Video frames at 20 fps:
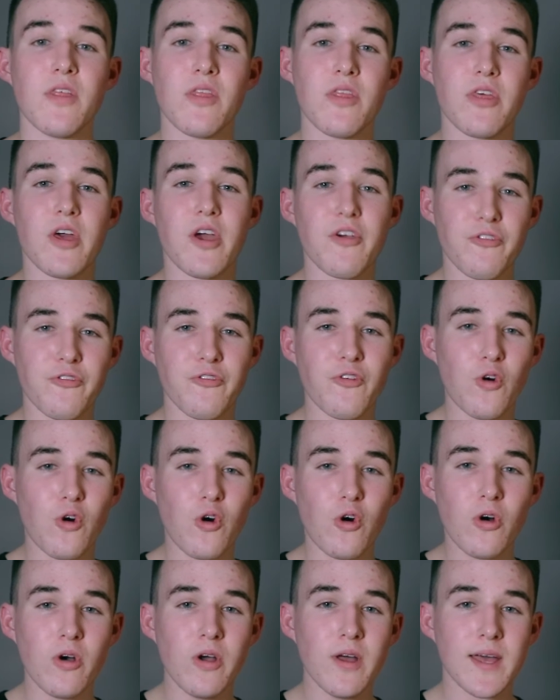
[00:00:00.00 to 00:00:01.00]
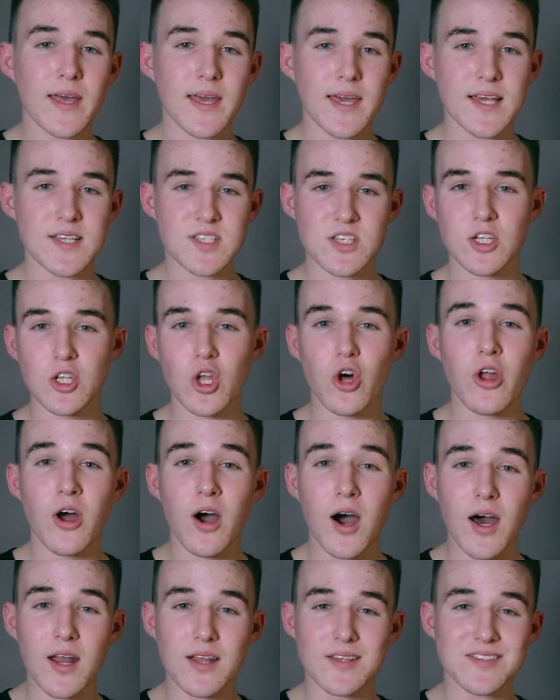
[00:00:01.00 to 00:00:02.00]
Therefore, it's a lot
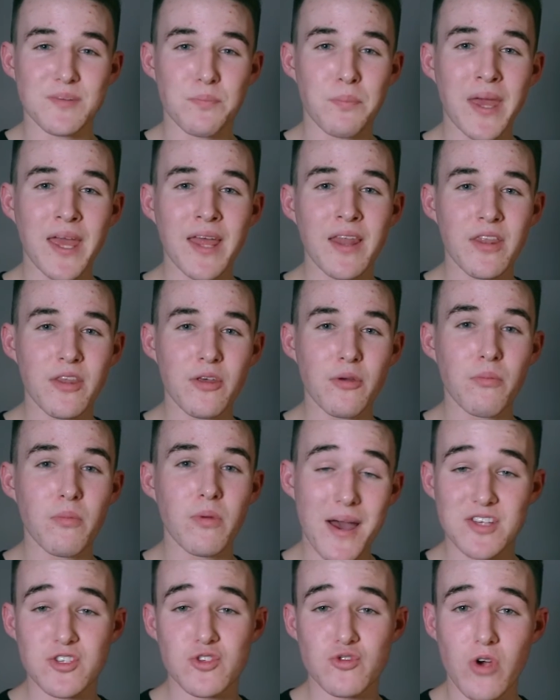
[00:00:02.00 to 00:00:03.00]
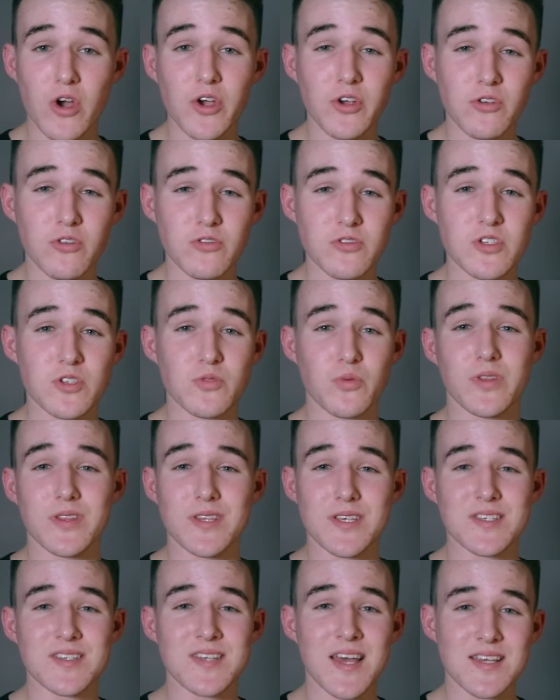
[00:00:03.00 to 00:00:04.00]
harder to pin them as drug users
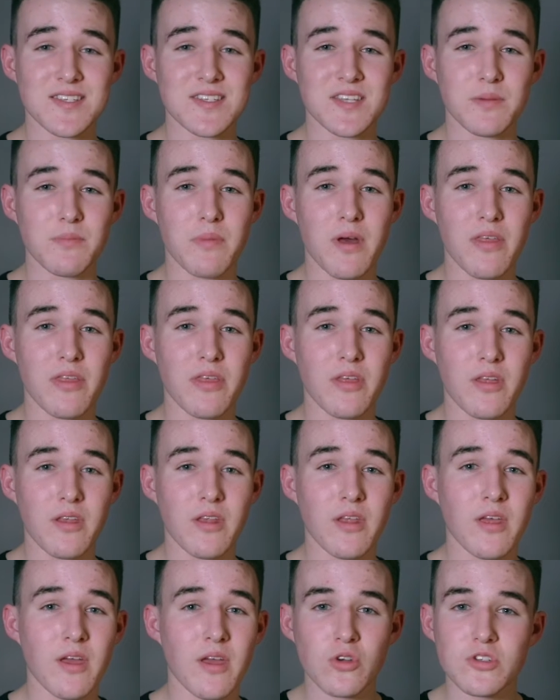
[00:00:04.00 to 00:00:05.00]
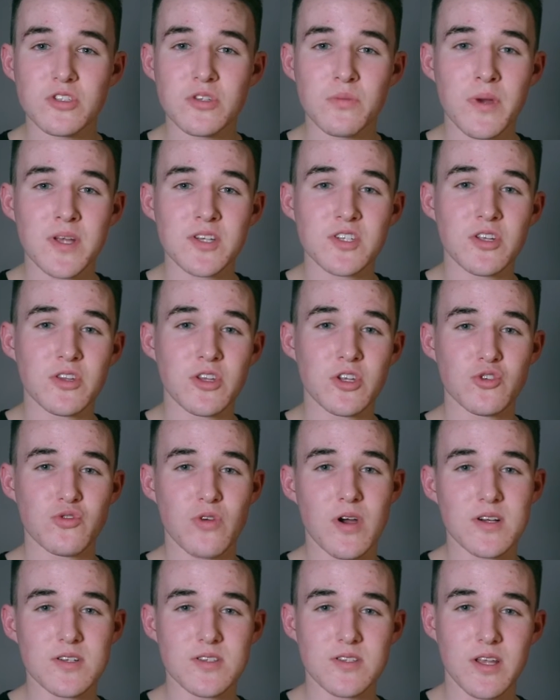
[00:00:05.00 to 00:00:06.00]
with this testing method, not to mention the
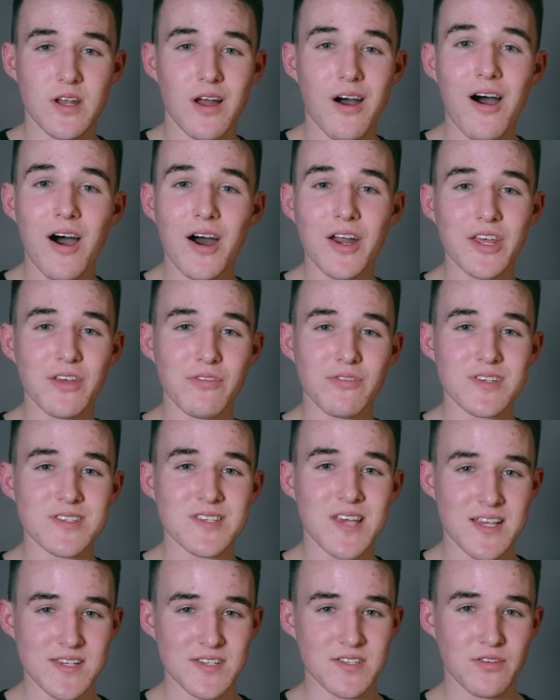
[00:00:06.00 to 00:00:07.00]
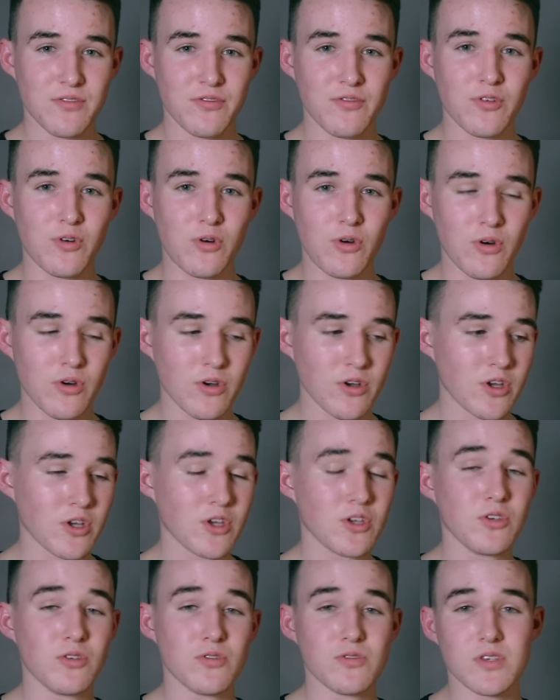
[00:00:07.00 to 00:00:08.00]
drugs that aren't even tested for
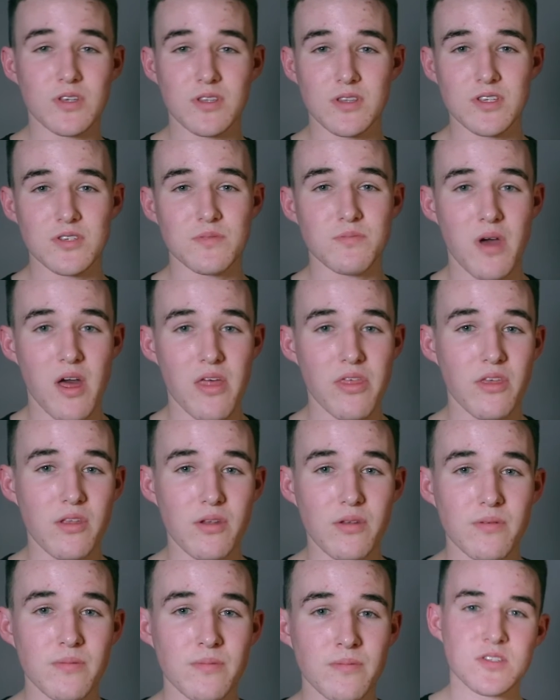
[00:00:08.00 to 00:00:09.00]
using this method.